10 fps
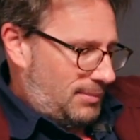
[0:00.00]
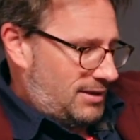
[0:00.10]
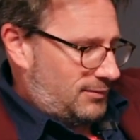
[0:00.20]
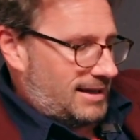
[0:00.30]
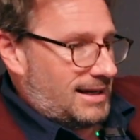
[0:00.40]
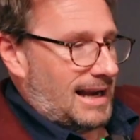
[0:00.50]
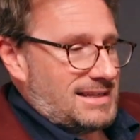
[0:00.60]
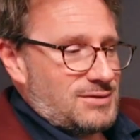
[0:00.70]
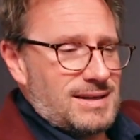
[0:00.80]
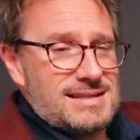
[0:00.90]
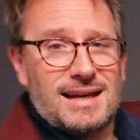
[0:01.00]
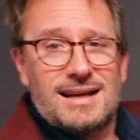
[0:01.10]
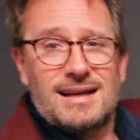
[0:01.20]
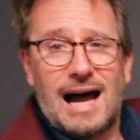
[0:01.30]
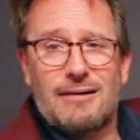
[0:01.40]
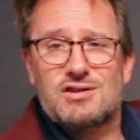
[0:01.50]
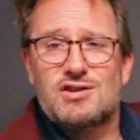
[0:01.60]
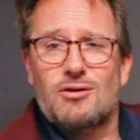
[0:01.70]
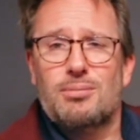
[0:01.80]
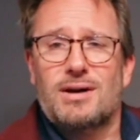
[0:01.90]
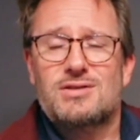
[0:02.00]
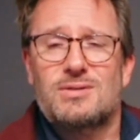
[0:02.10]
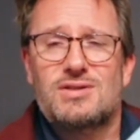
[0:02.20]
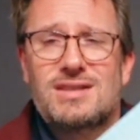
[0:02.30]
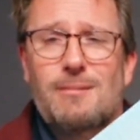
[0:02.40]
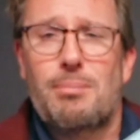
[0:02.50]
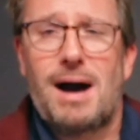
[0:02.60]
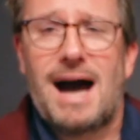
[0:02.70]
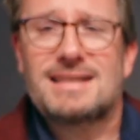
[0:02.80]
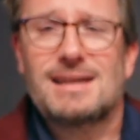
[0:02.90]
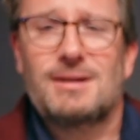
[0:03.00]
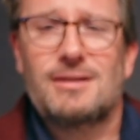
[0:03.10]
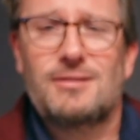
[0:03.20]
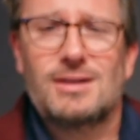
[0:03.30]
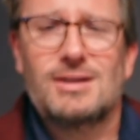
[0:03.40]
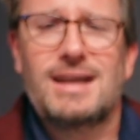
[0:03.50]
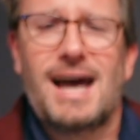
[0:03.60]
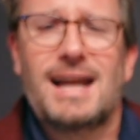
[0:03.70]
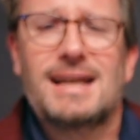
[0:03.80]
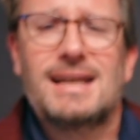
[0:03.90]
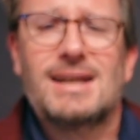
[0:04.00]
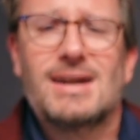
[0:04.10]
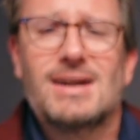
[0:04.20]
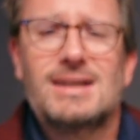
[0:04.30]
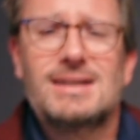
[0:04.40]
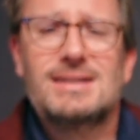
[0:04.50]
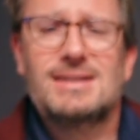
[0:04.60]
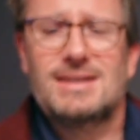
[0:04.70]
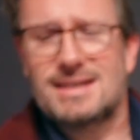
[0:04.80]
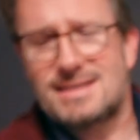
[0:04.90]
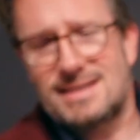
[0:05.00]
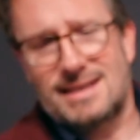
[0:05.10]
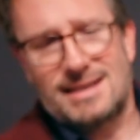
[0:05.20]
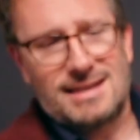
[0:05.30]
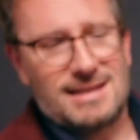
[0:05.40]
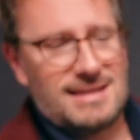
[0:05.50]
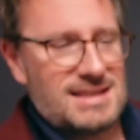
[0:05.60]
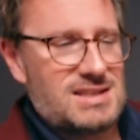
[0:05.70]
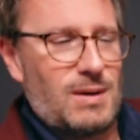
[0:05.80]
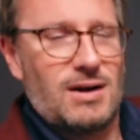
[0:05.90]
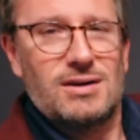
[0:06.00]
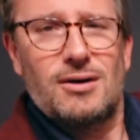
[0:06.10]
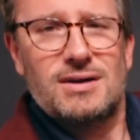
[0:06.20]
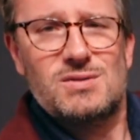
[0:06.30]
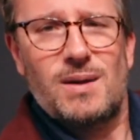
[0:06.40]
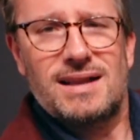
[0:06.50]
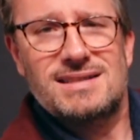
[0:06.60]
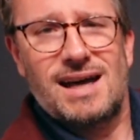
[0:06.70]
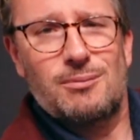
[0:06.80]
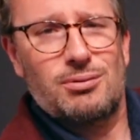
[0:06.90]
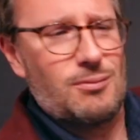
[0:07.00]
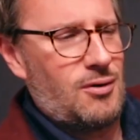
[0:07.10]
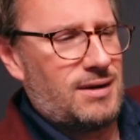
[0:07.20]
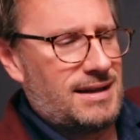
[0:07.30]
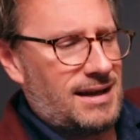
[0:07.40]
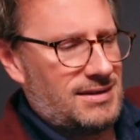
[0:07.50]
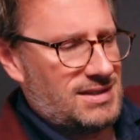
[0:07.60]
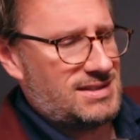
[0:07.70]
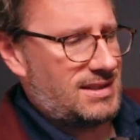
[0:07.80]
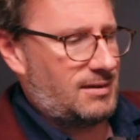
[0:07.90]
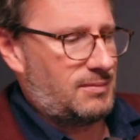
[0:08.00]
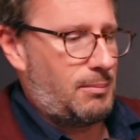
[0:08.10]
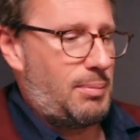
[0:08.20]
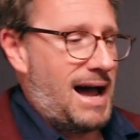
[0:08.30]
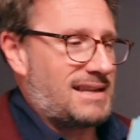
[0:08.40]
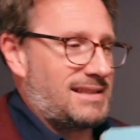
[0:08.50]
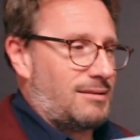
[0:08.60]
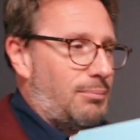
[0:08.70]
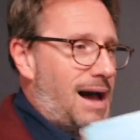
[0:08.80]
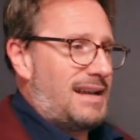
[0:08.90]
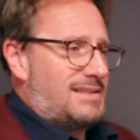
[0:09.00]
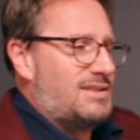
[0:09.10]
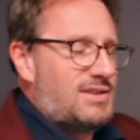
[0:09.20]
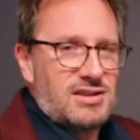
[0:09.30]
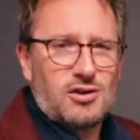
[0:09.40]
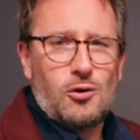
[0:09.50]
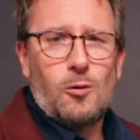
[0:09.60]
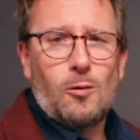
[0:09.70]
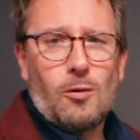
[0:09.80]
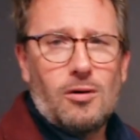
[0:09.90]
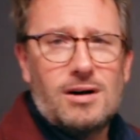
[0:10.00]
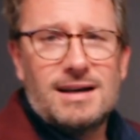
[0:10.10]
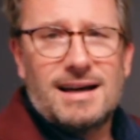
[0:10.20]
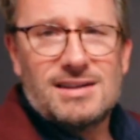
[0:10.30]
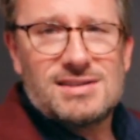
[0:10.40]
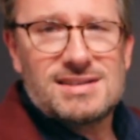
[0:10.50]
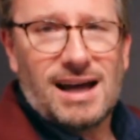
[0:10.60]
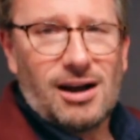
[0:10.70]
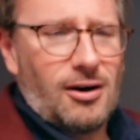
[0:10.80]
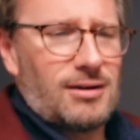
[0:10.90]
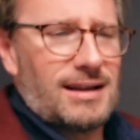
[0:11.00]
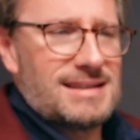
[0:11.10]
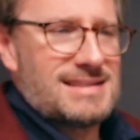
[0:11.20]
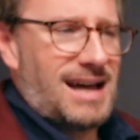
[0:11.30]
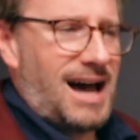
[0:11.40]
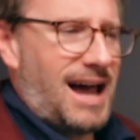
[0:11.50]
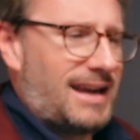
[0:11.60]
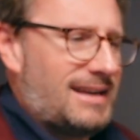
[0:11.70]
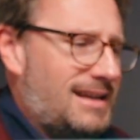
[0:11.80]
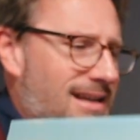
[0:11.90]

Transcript: by the way, I just wanna say, I was so impressed with just the box. I mean, if you look at it here, you can see they spare no expense on promoting just the, the box. Like, the box is just cool. It's just got art on the side.